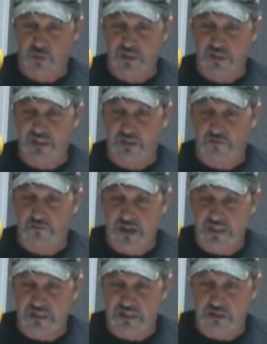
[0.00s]
What
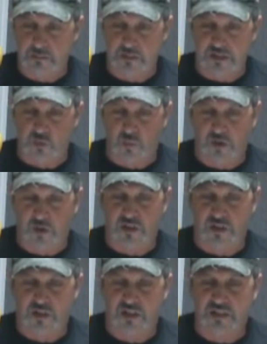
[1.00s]
signifies it to me
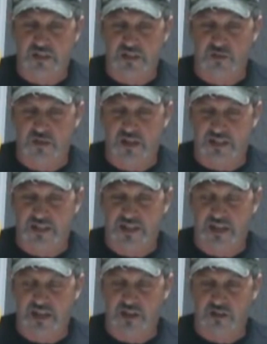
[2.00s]
whether he does it as
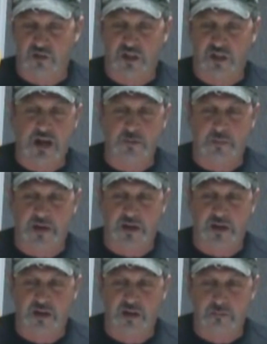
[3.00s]
a king or a common
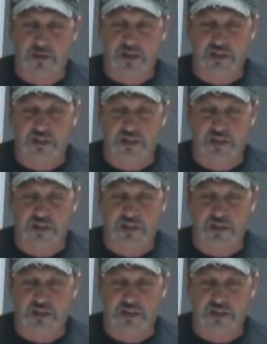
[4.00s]
man,